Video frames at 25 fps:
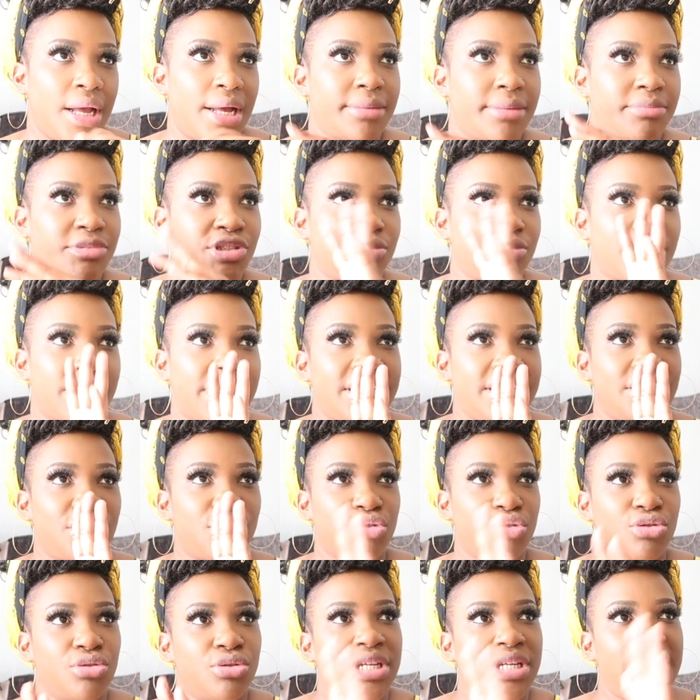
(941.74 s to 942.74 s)
I'm trying
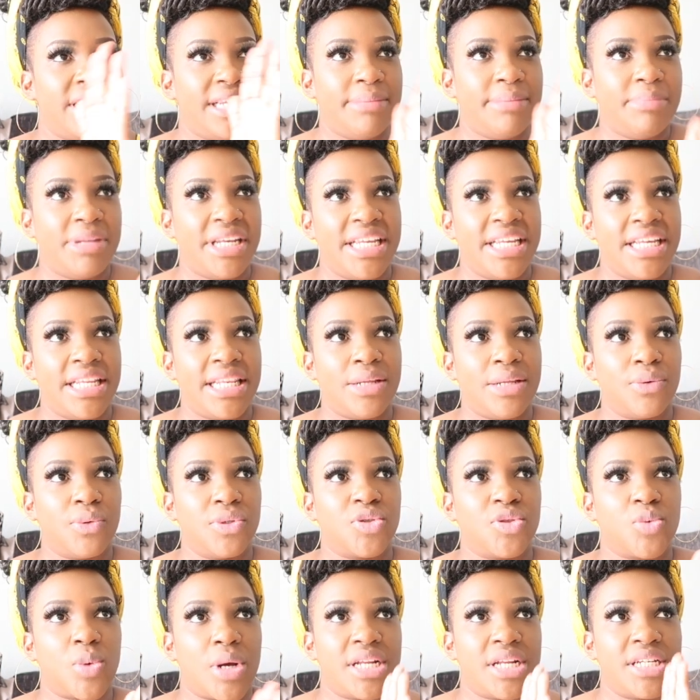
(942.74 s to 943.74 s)
to eliminate
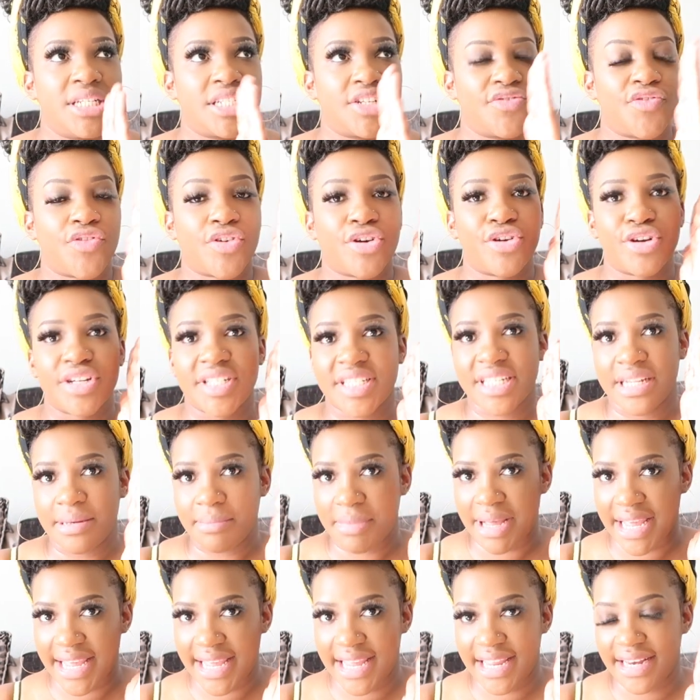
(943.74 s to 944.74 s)
those ones first
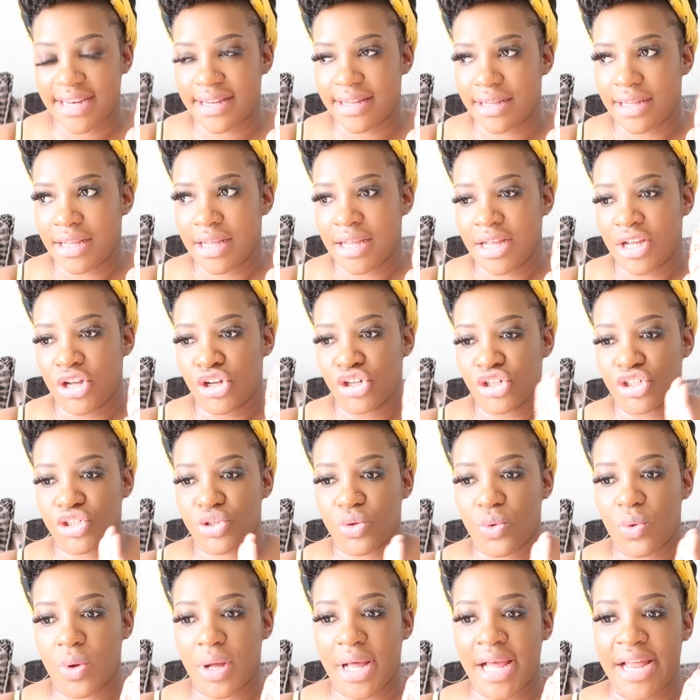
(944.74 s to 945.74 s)
in my head.
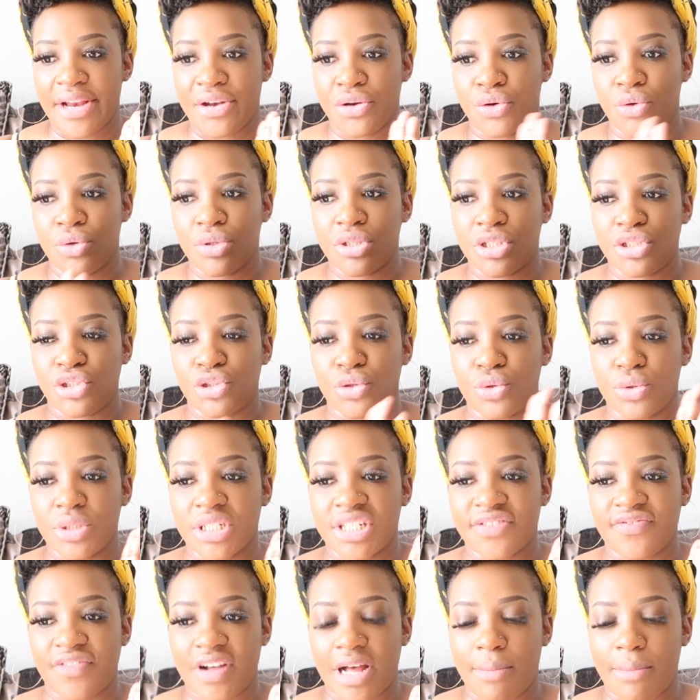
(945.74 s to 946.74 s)
So I know the
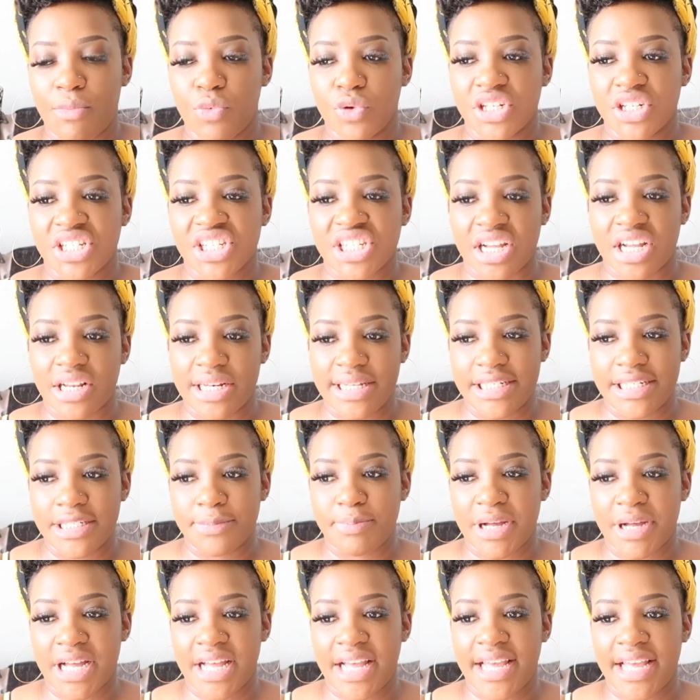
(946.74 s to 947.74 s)
Jones Farm was
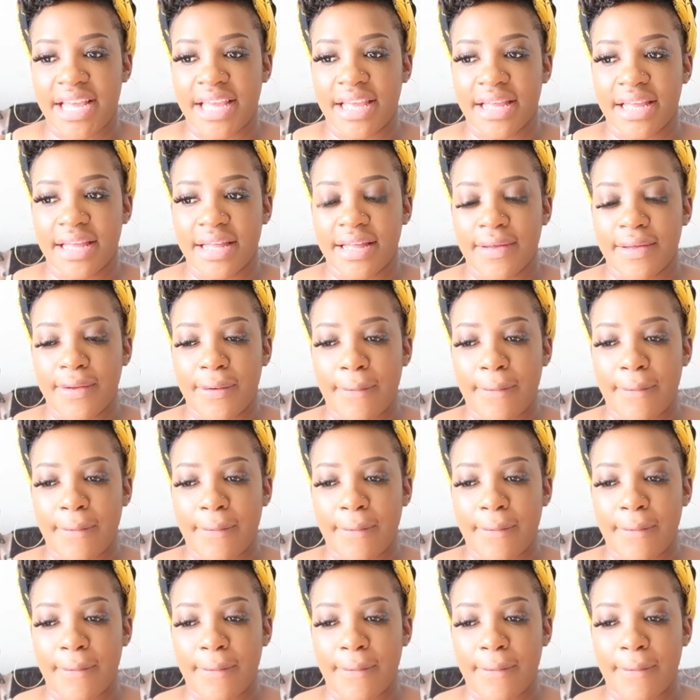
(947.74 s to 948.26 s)
challenged by